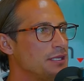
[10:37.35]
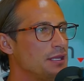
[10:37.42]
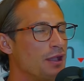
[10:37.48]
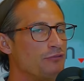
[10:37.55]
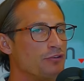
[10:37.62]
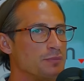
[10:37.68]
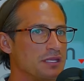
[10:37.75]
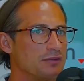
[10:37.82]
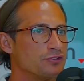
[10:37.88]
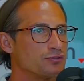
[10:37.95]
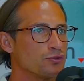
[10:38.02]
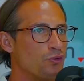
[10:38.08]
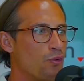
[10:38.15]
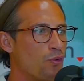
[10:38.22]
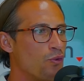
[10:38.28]
Mm-hmm. For me, it was
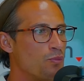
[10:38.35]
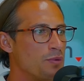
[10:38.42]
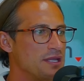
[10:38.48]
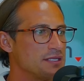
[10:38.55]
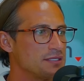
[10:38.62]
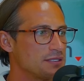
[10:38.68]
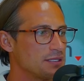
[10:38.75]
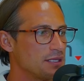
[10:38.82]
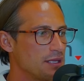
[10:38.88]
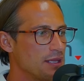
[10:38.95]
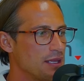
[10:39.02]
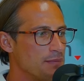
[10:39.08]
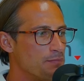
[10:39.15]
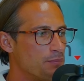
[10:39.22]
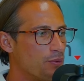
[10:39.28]
always
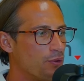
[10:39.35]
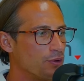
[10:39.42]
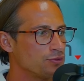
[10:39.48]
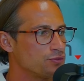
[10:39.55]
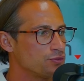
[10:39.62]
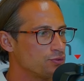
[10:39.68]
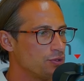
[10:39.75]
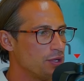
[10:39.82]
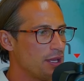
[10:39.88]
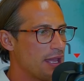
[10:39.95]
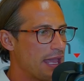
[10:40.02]
important to